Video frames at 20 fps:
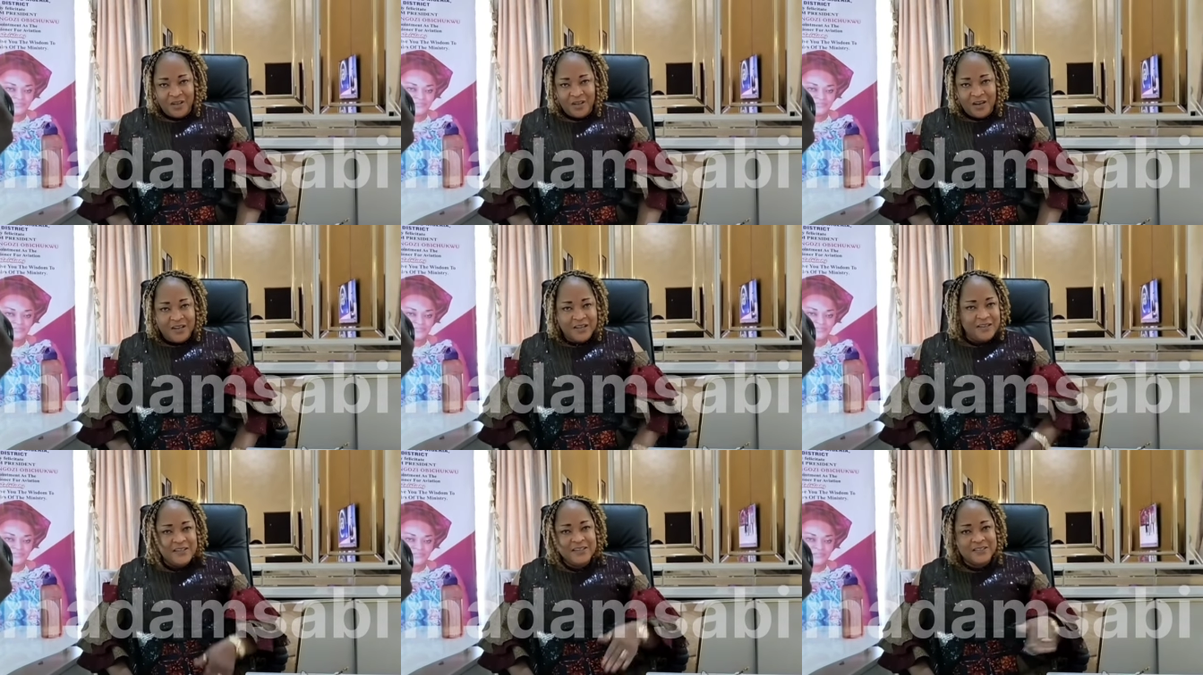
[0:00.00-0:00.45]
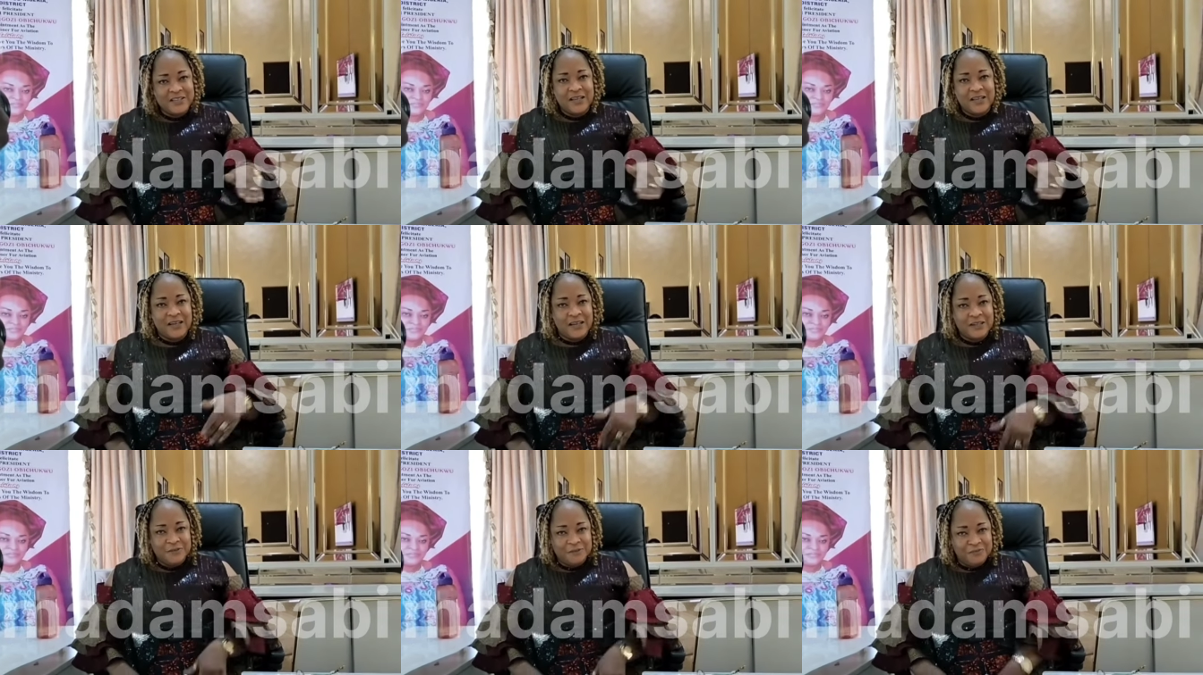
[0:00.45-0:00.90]
He is
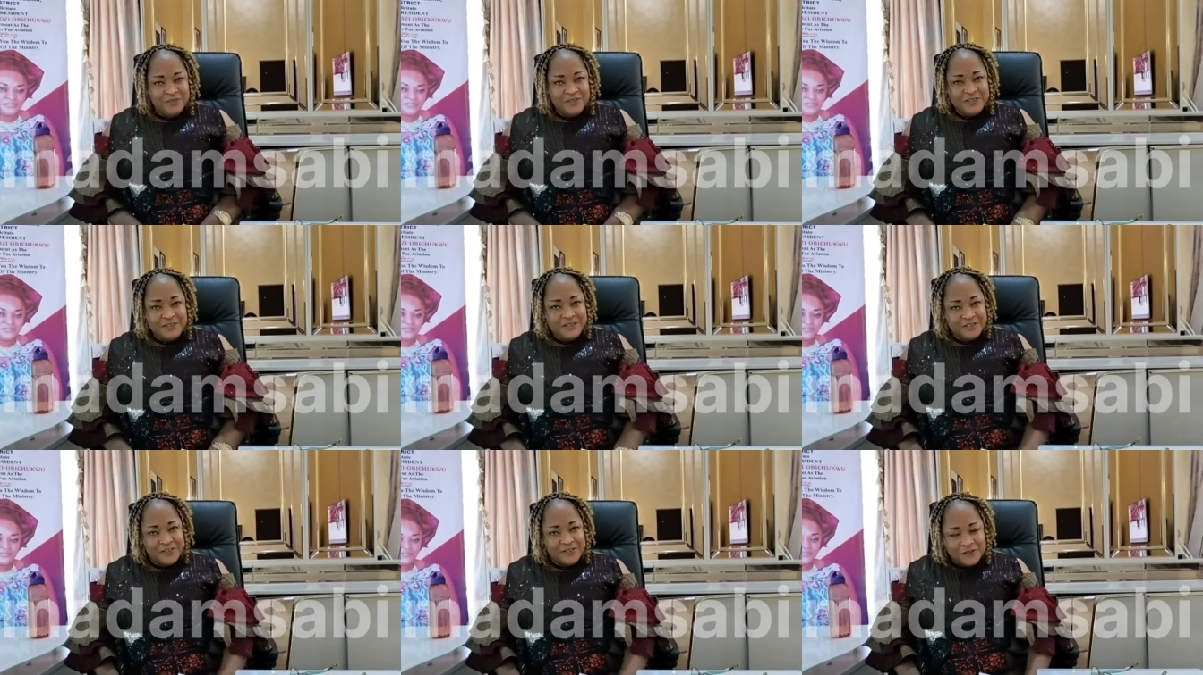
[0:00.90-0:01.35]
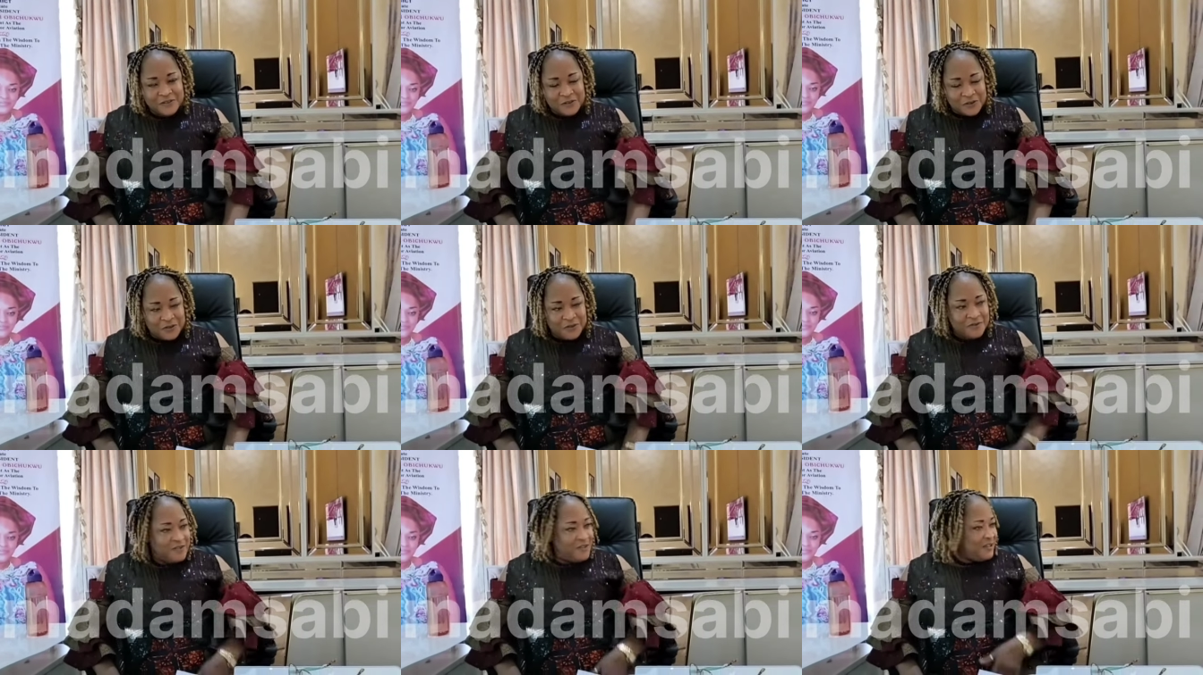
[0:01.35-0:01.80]
an
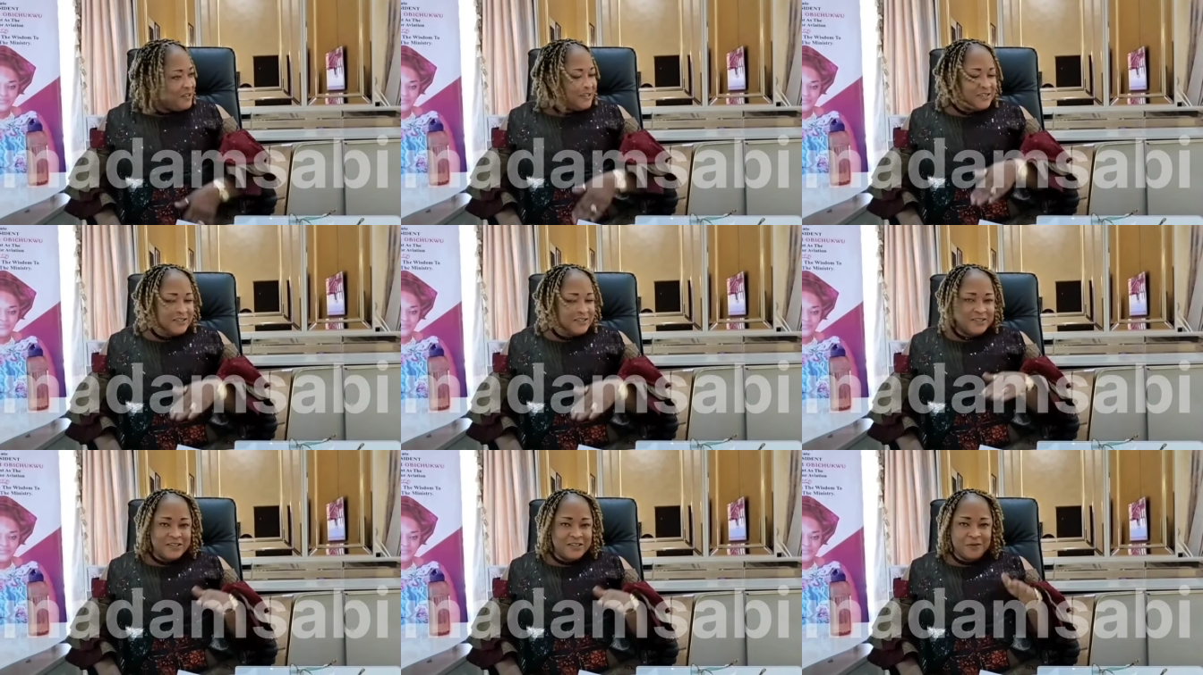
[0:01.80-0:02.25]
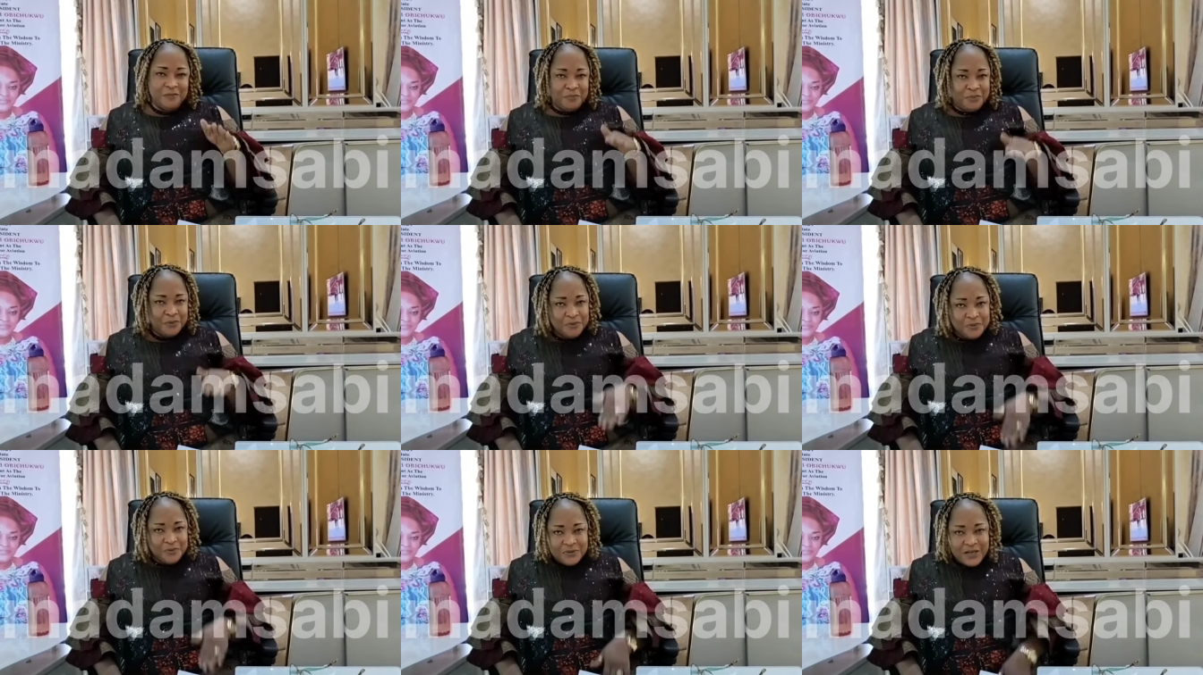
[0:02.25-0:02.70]
administrator, he's a
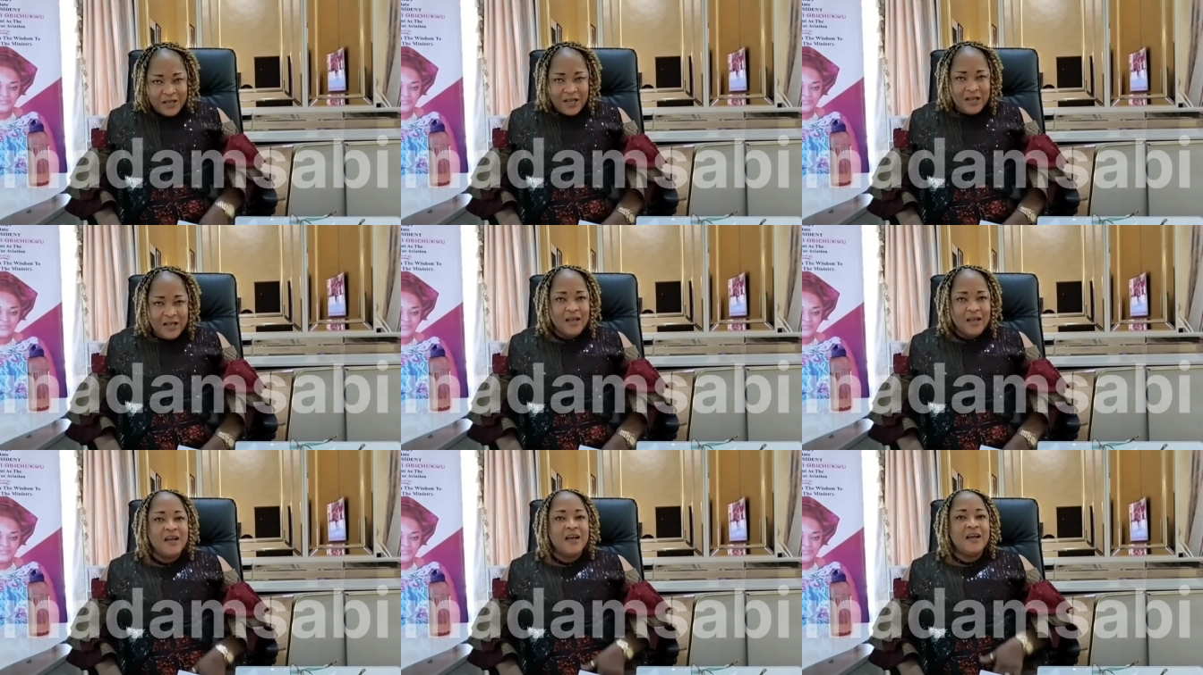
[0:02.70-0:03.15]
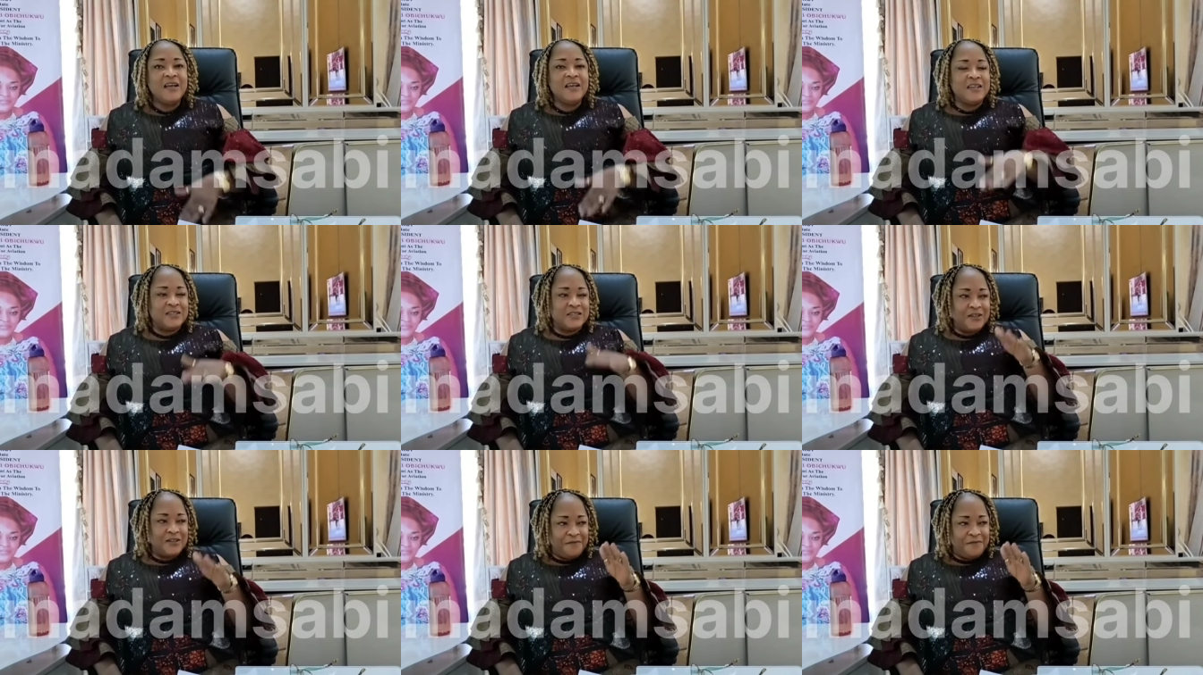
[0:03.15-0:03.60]
builder,
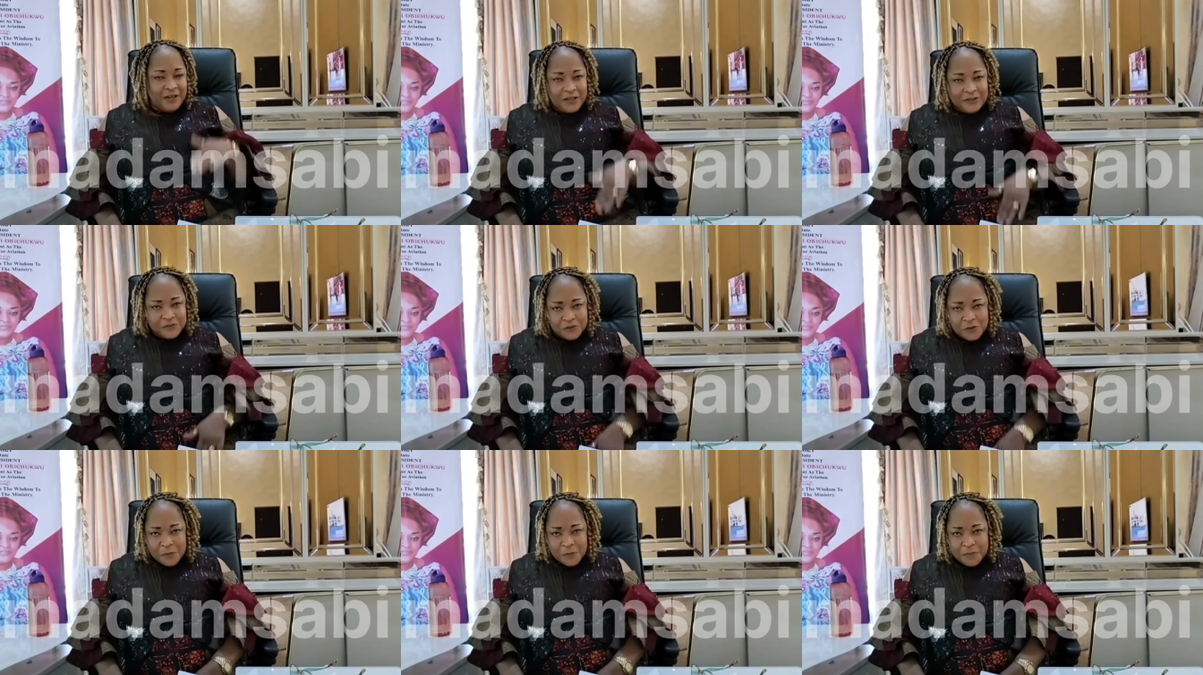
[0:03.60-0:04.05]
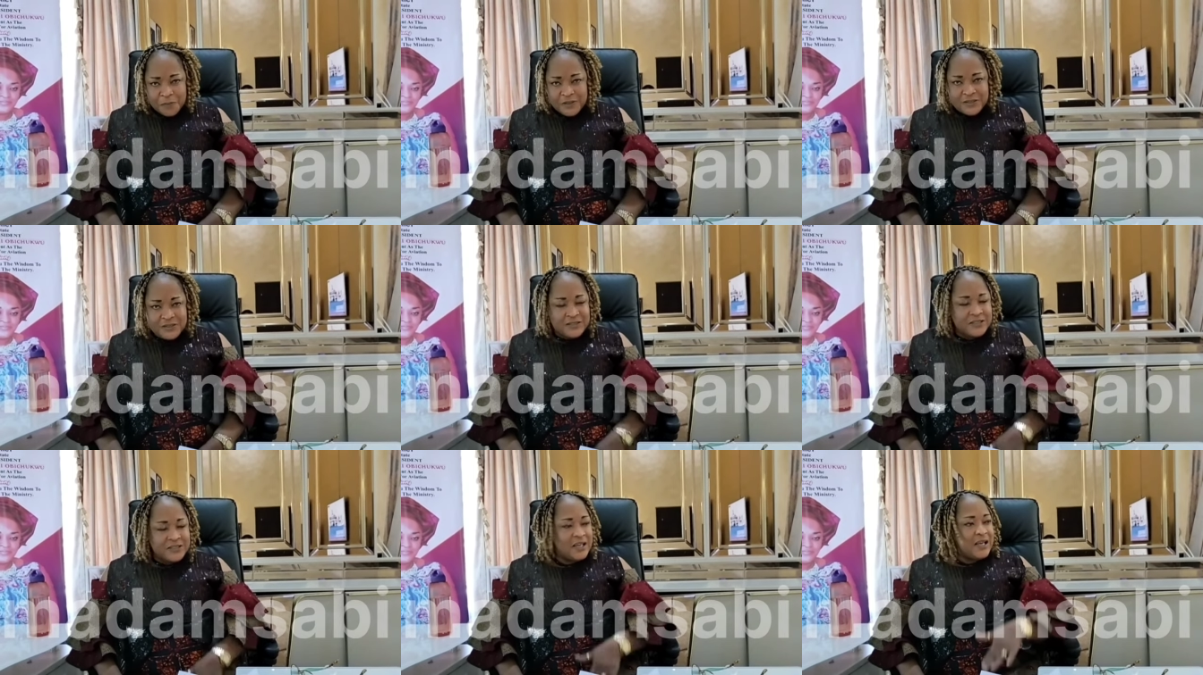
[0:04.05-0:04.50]
he's a
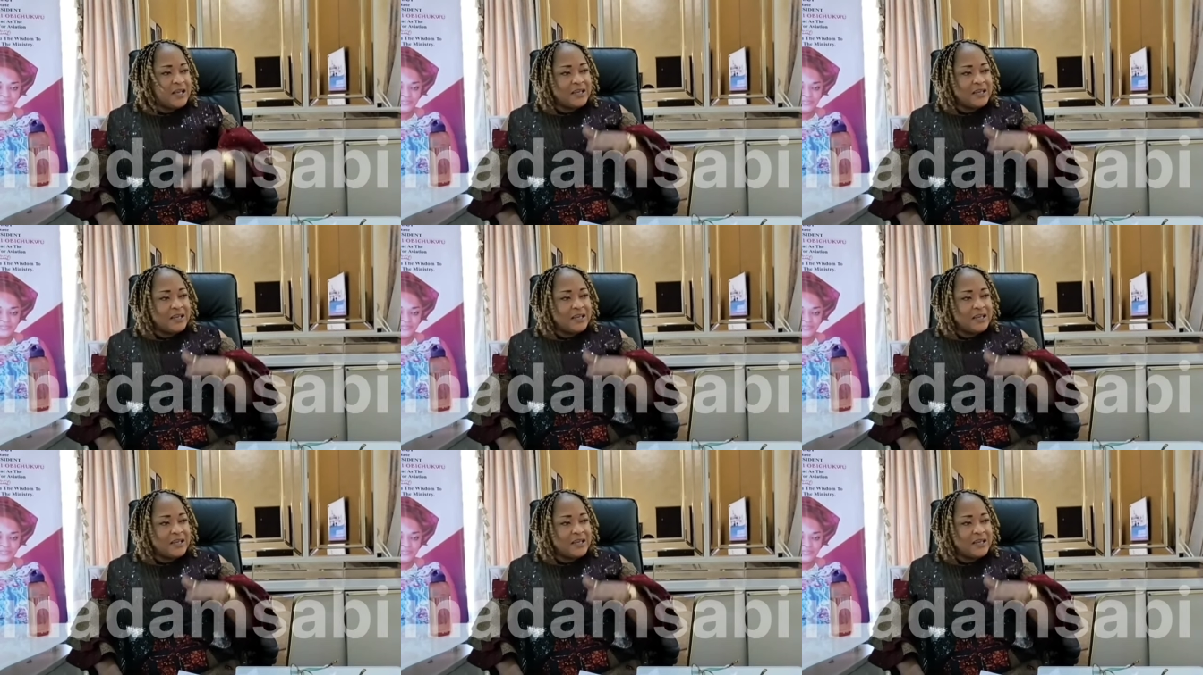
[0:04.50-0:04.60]
philanthropist,